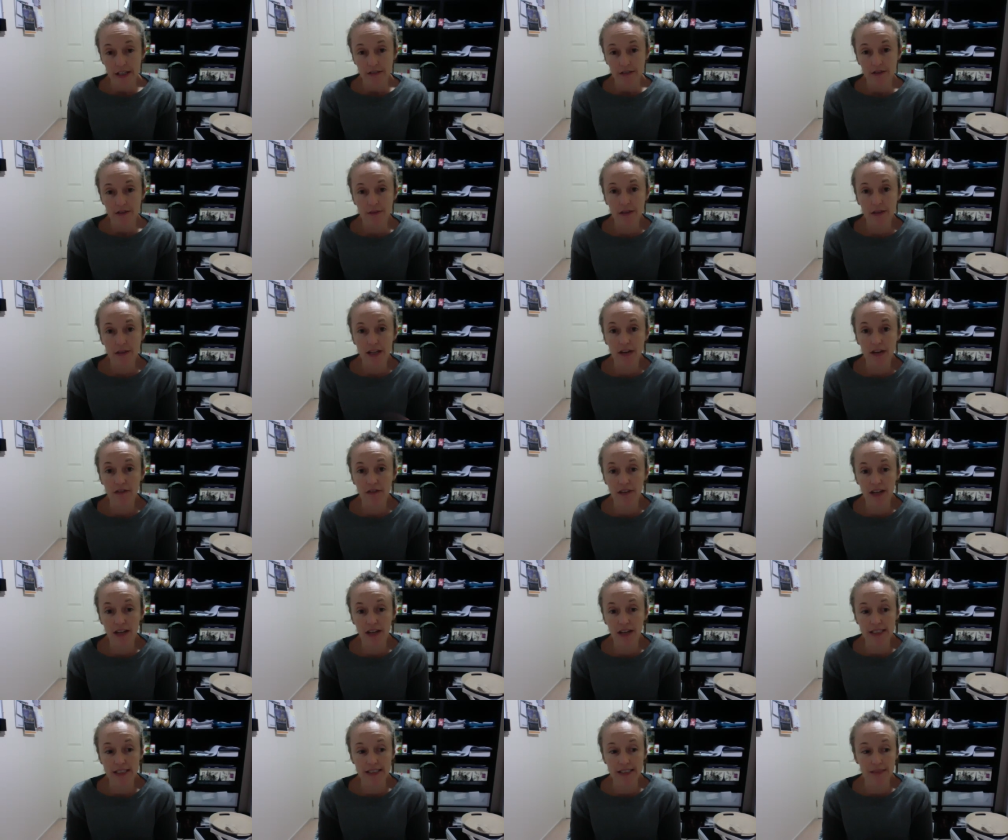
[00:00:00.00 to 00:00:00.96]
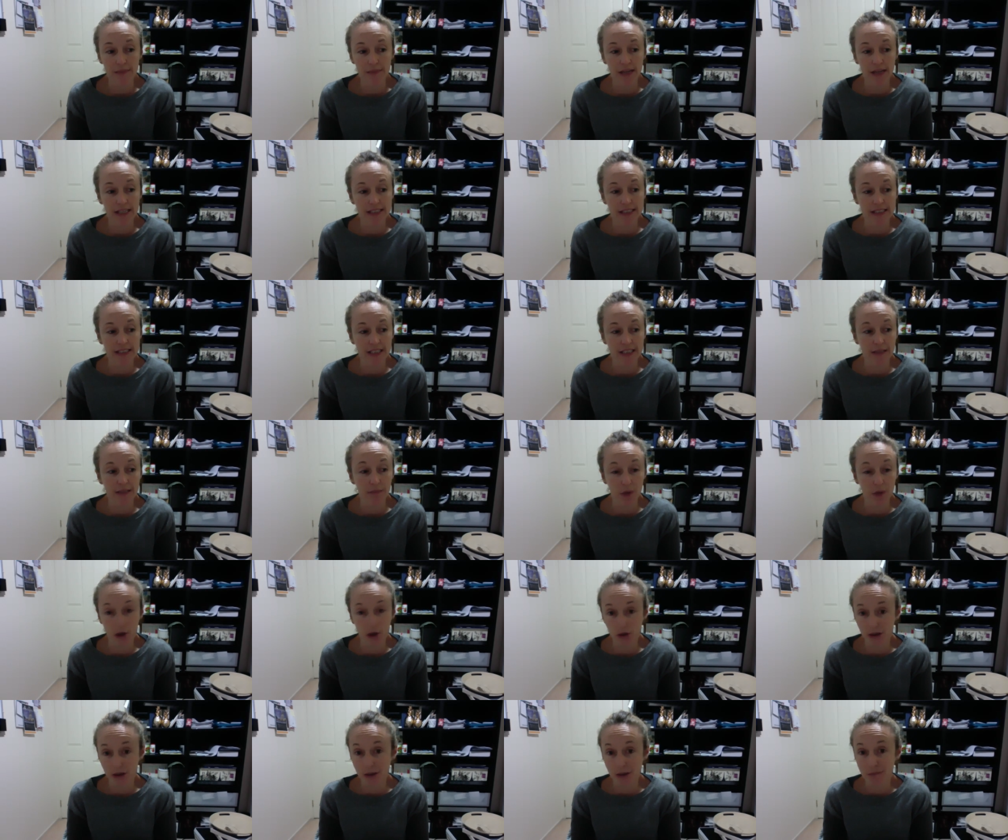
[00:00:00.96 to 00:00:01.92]
For me, I found this amazing
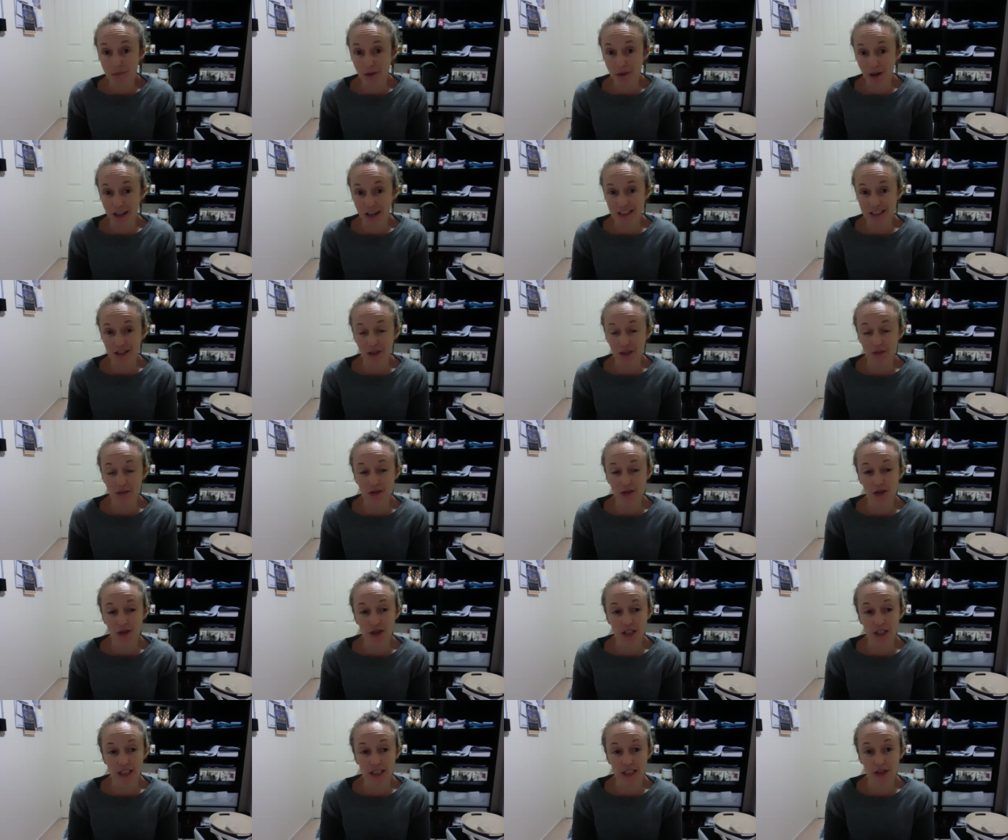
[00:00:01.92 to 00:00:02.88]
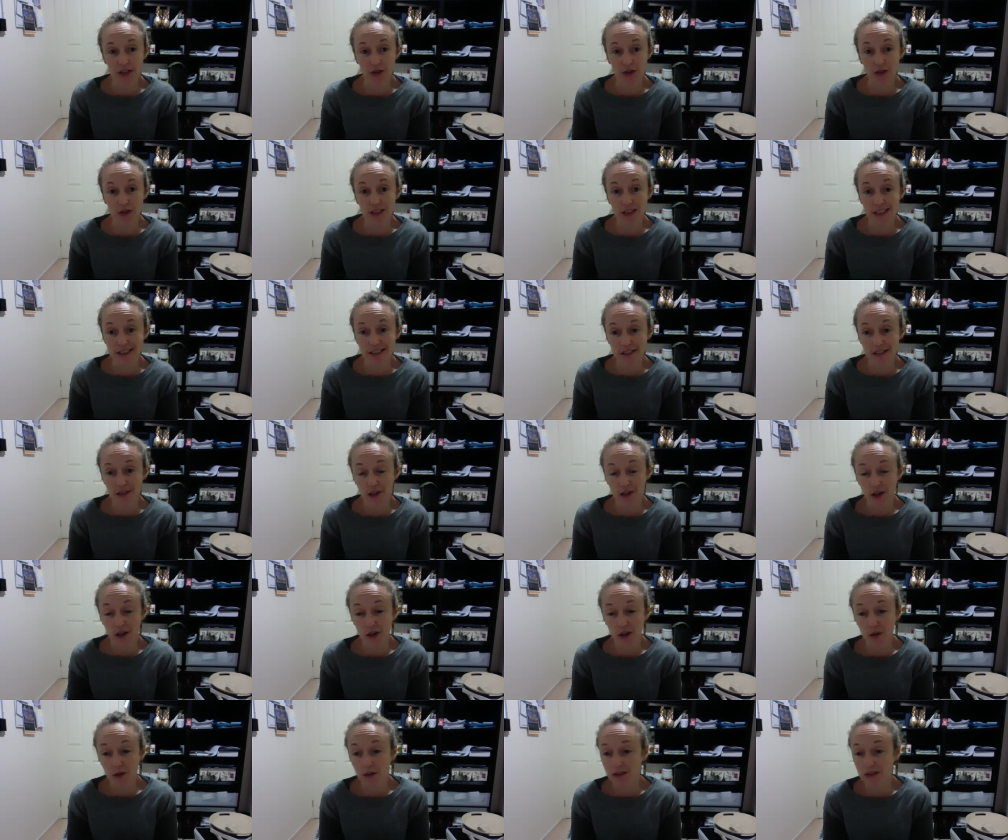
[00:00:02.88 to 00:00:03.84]
program, product, and opportunity 2 years ago.
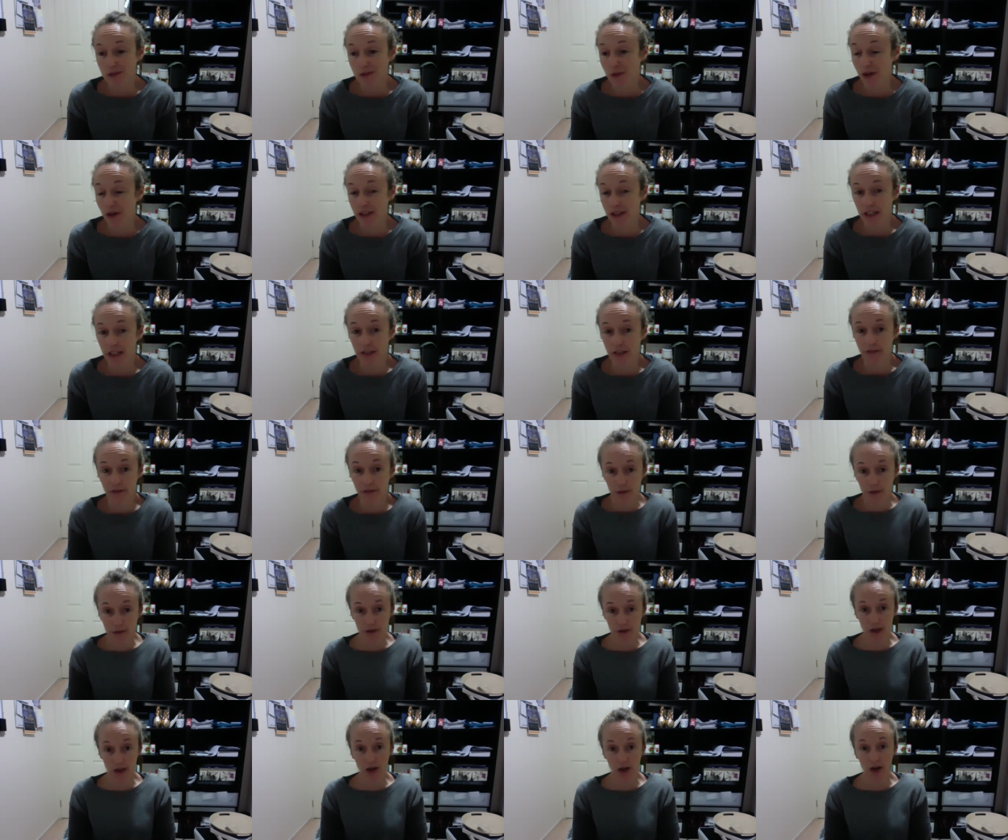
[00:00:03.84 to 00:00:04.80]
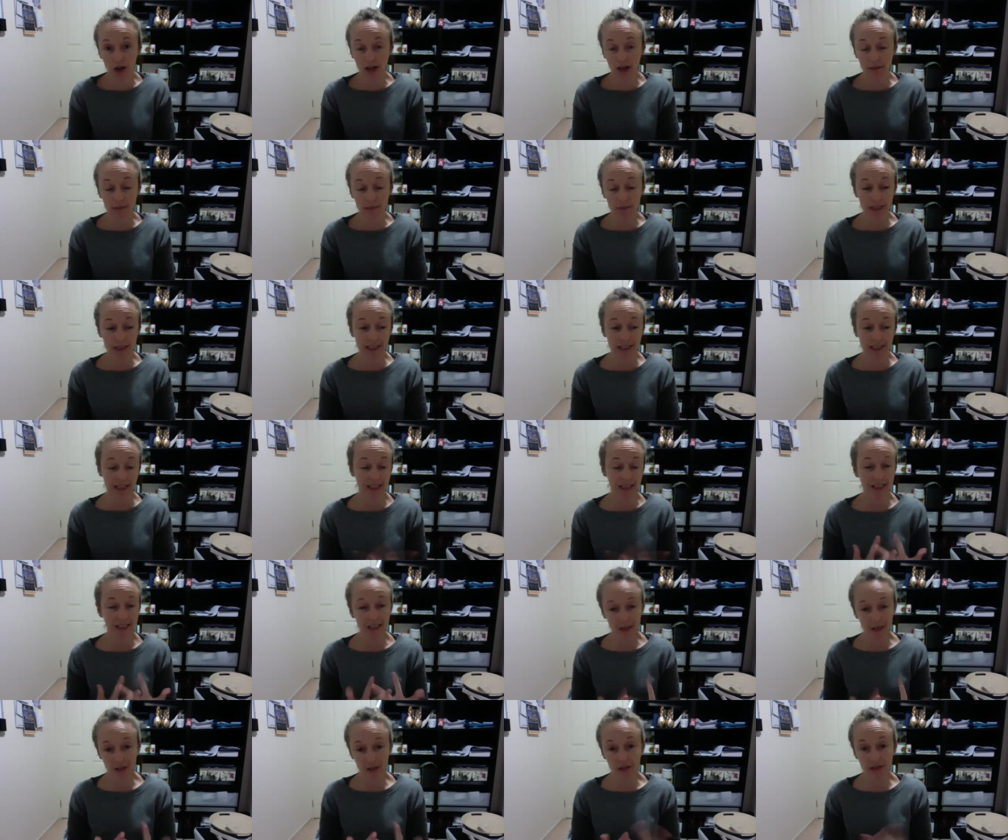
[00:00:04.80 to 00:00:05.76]
I was working full-time, as
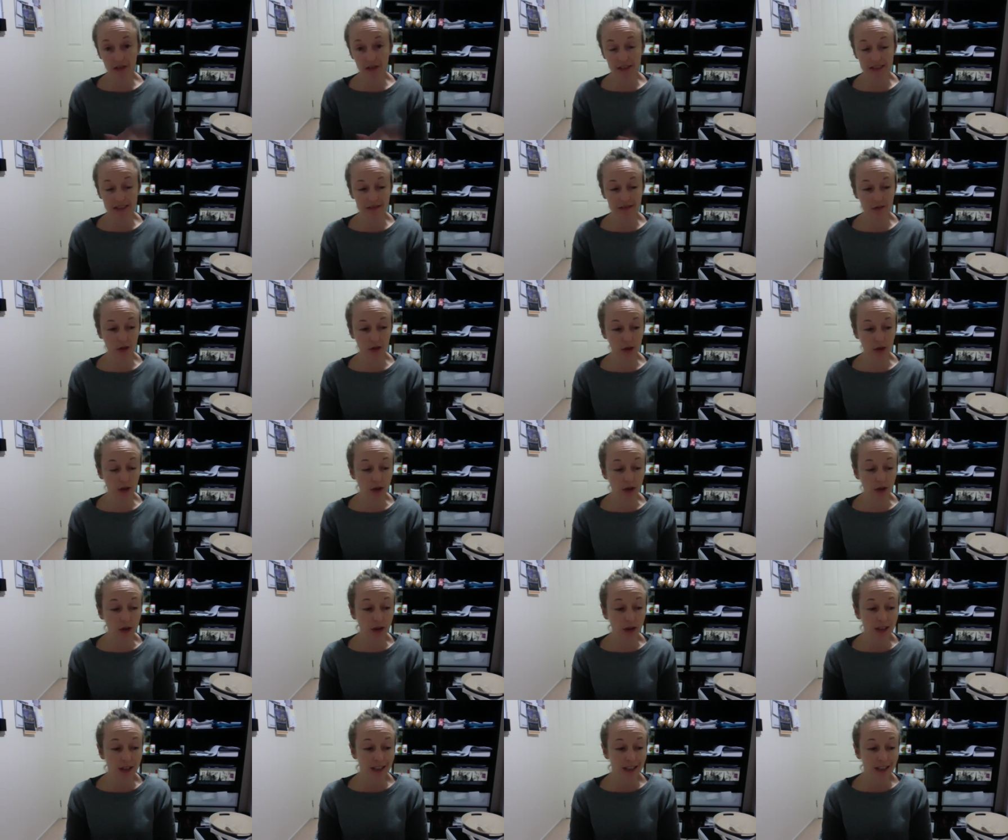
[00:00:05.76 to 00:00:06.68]
a lot of us do,